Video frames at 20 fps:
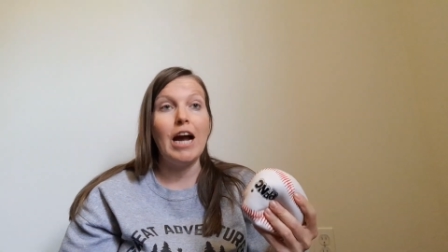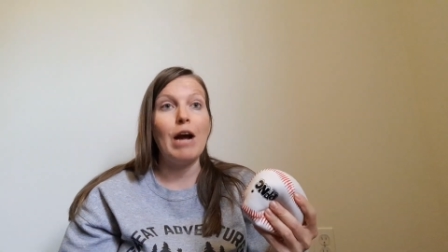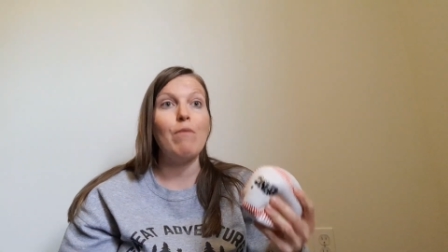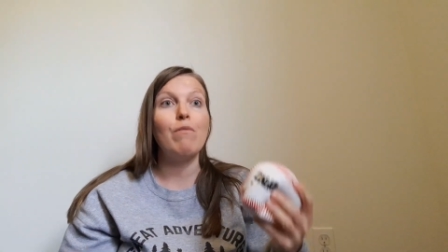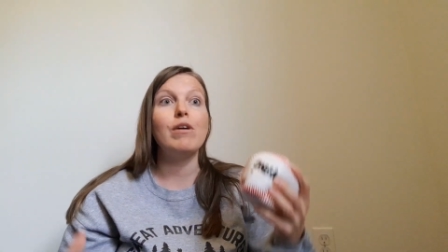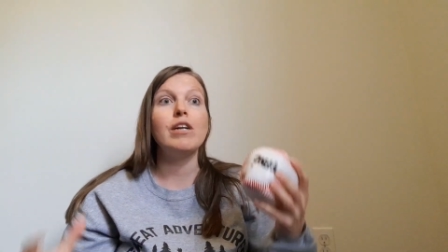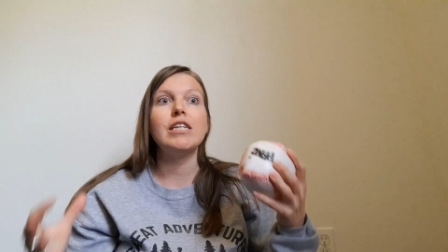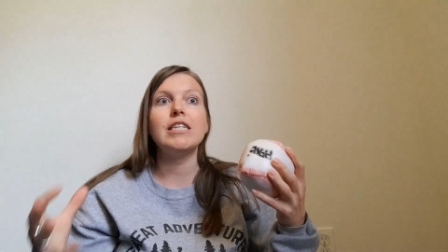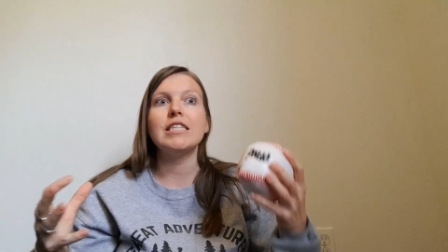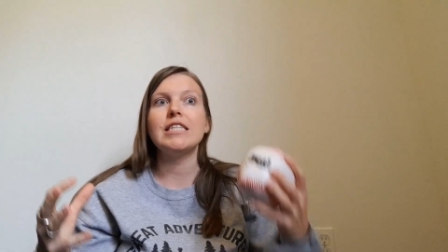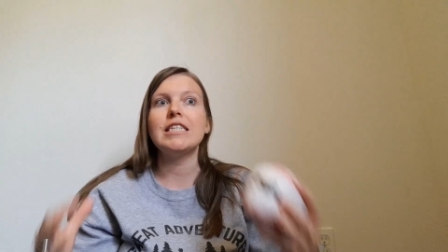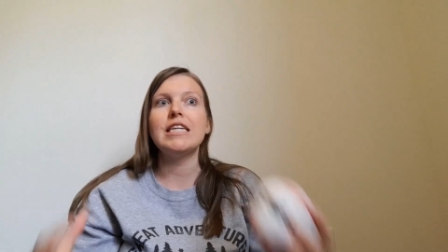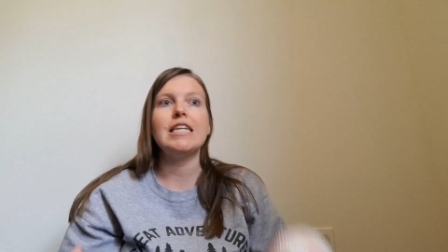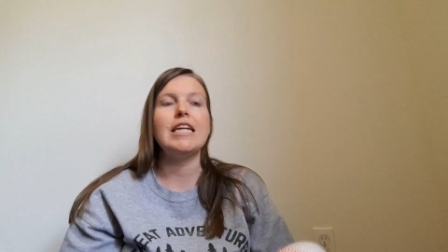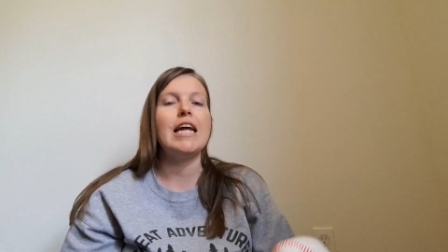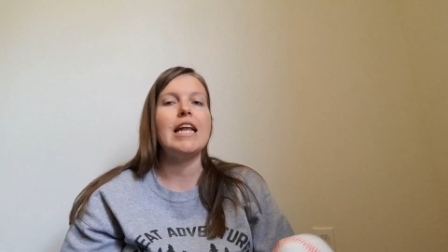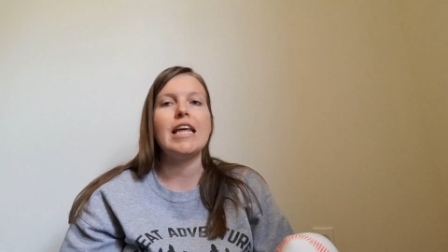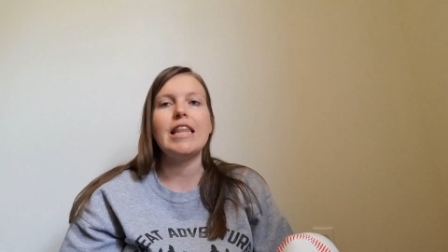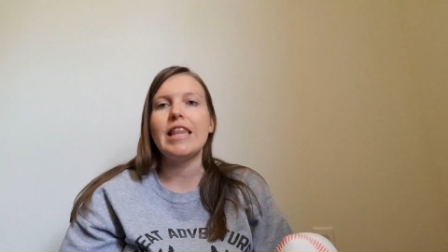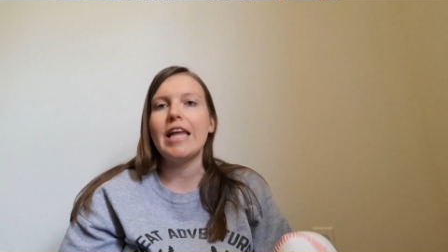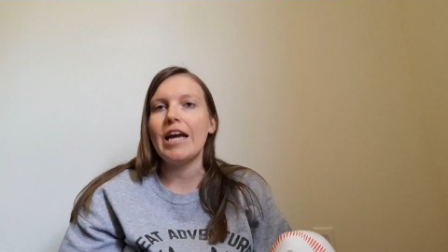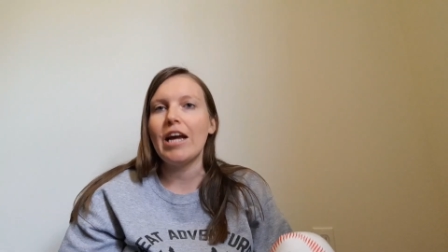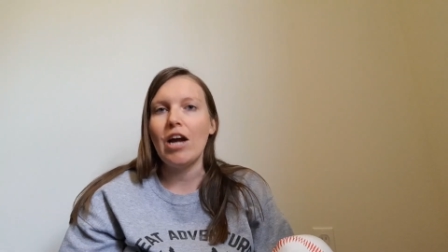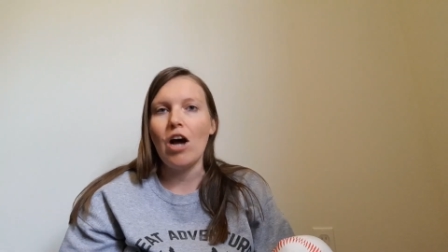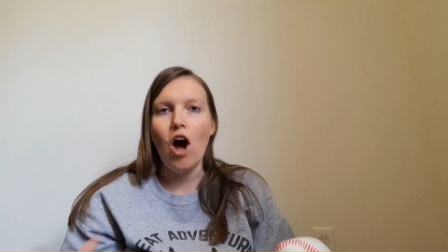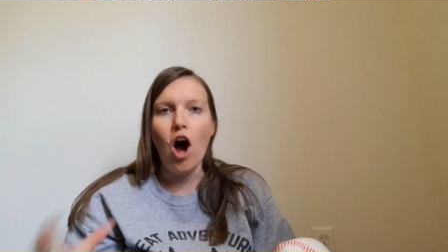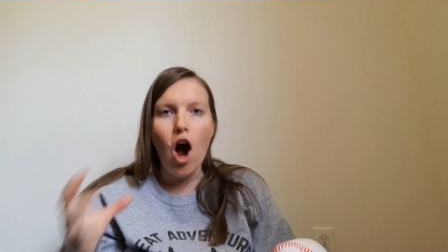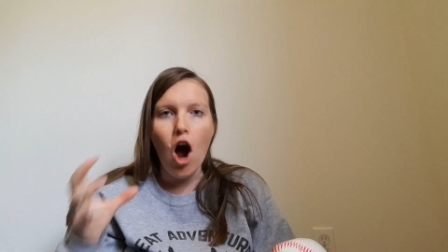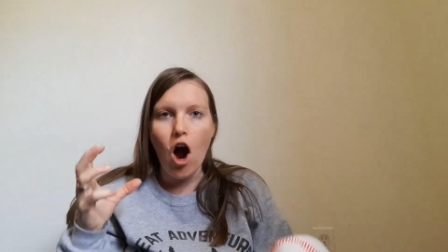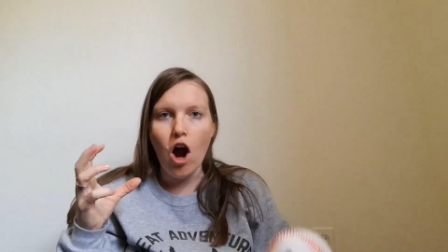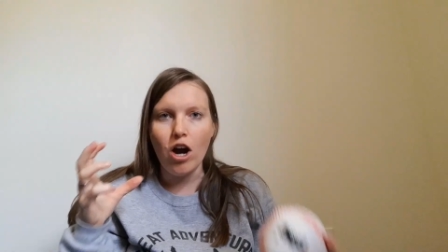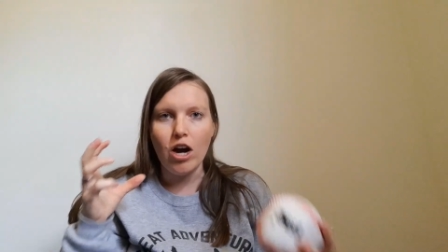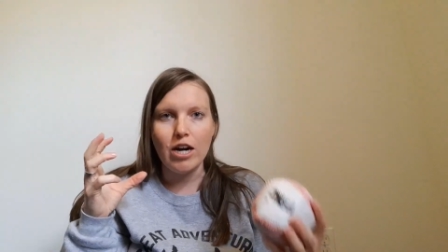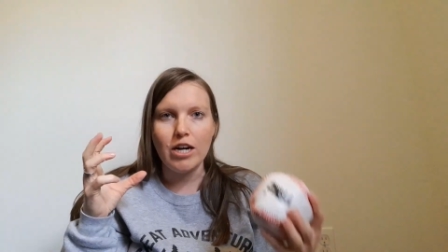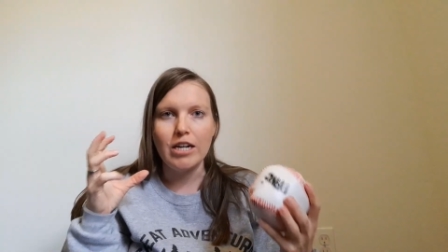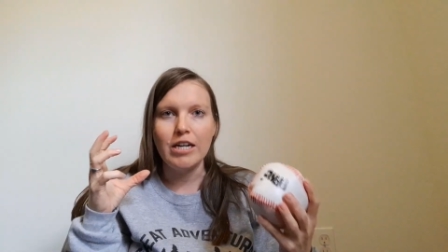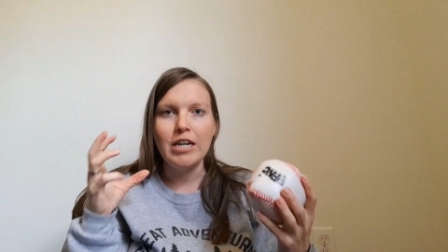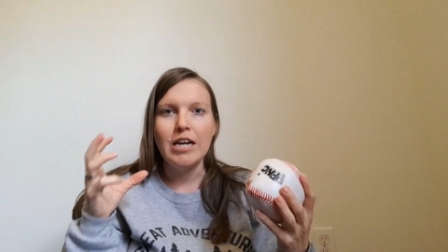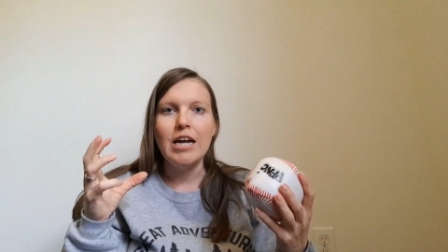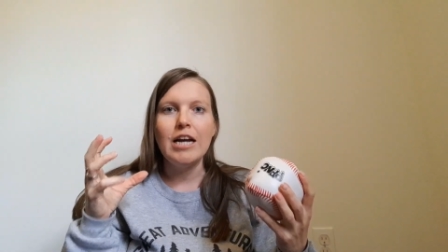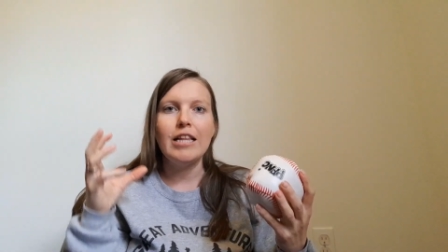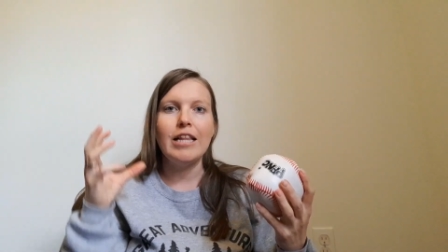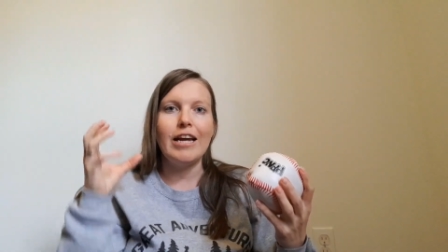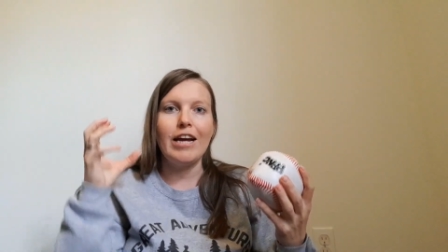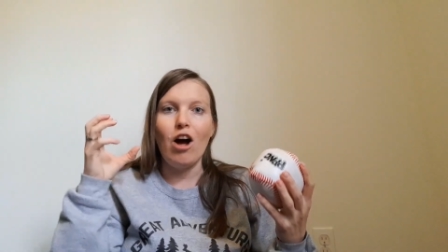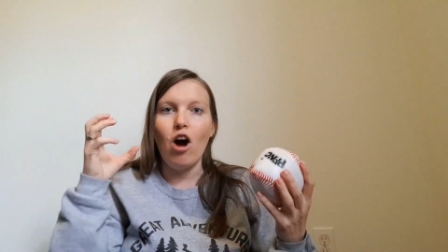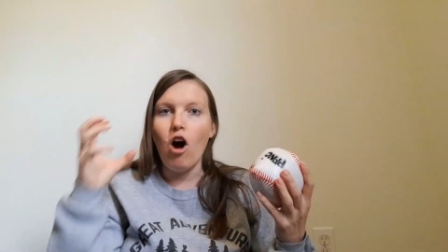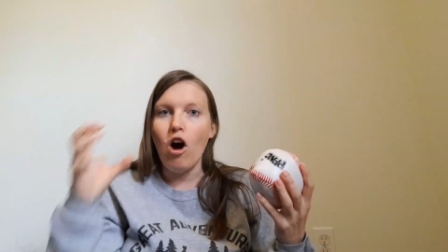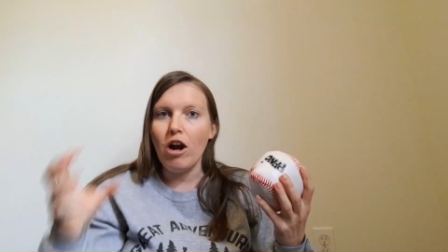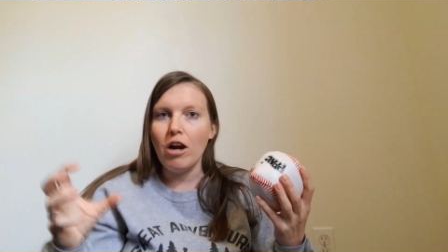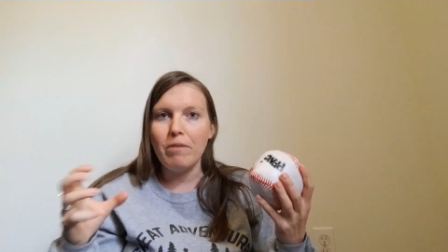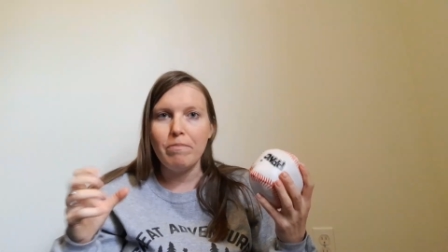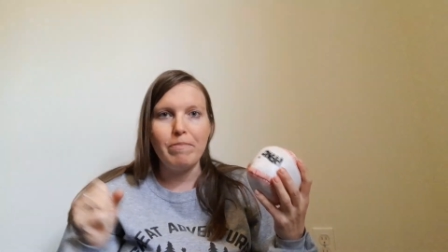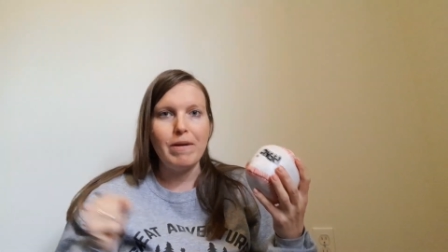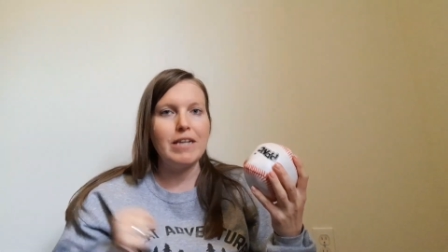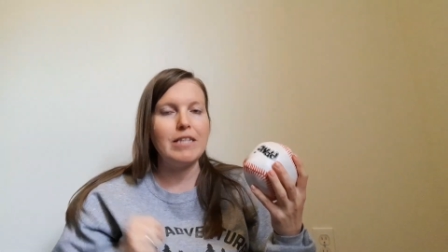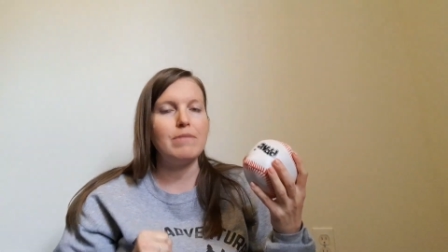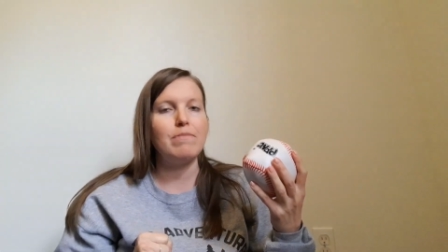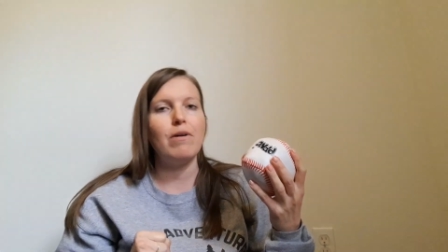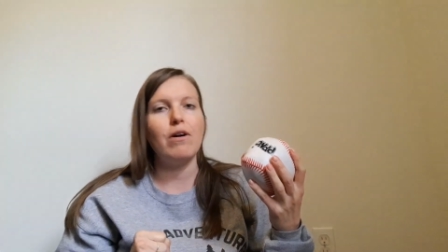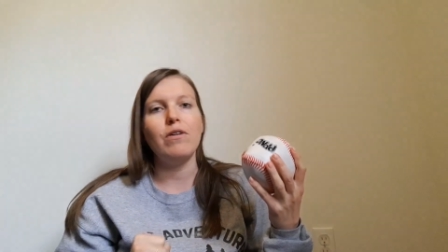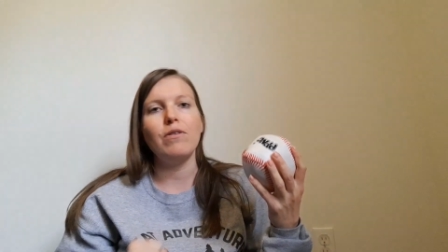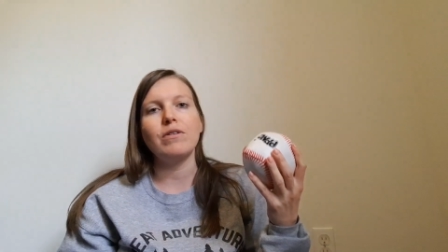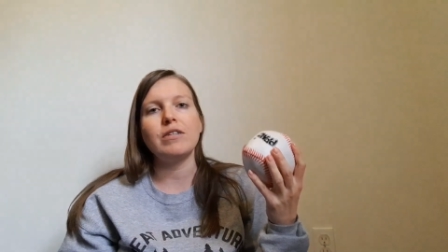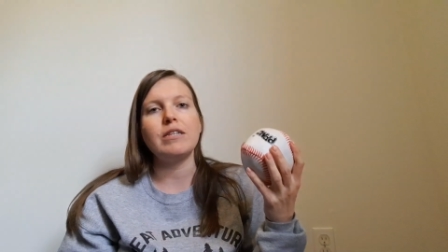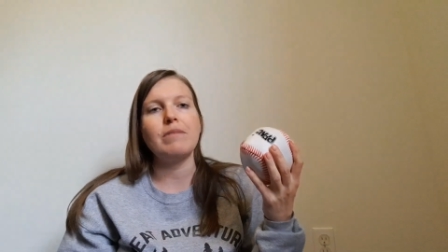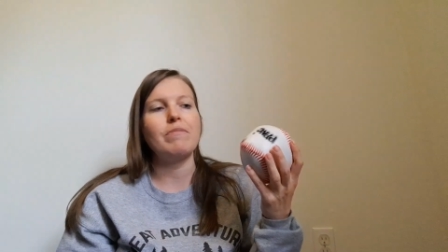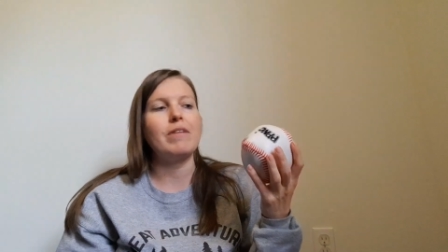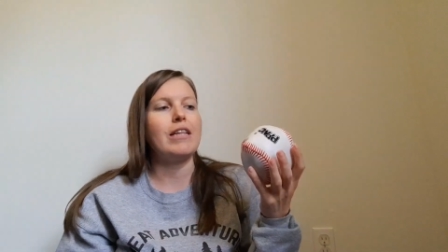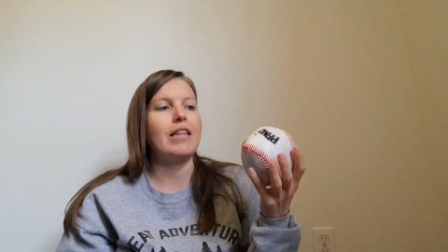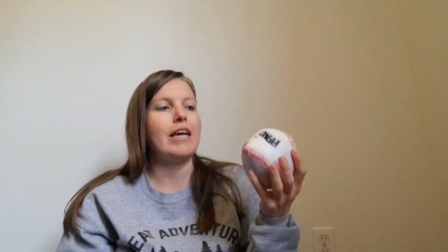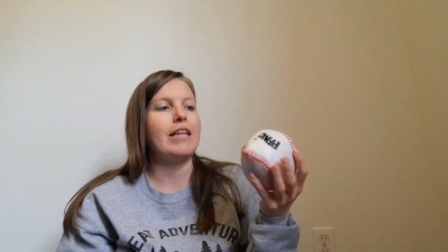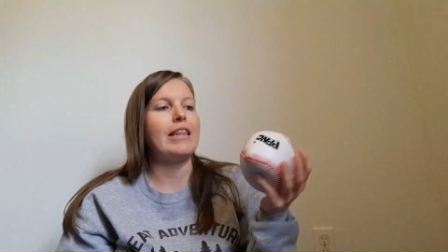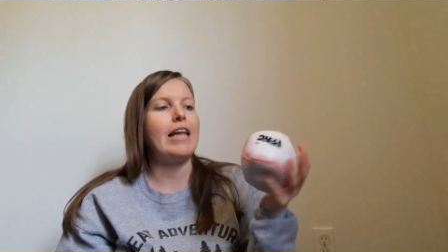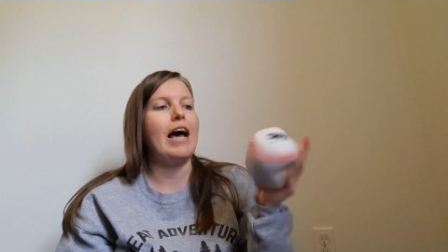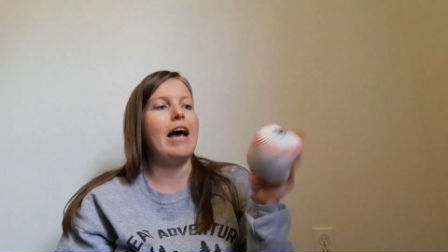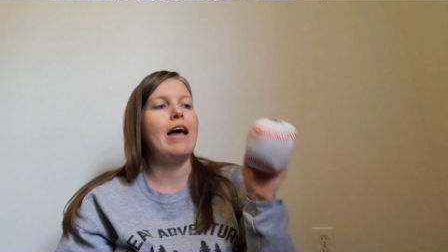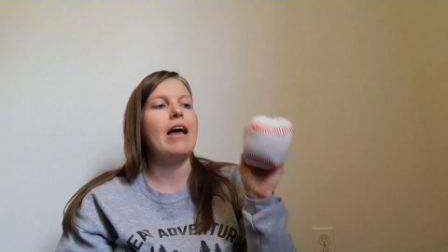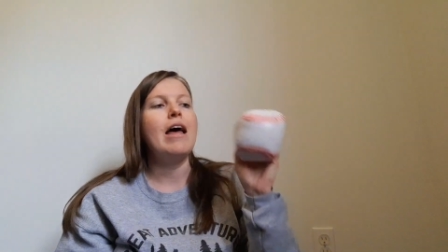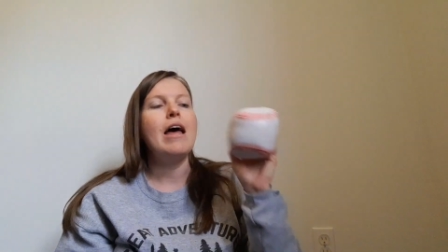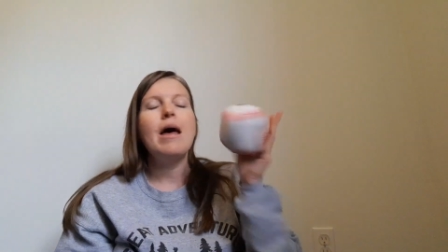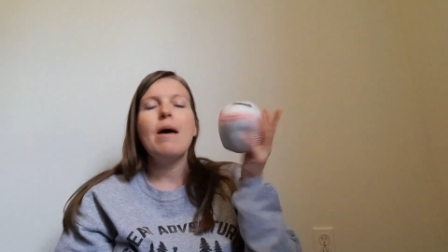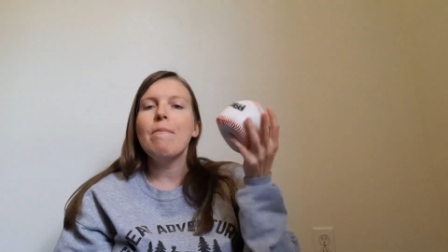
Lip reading: I wouldn't send anything hard, like a hard baseball or something like that,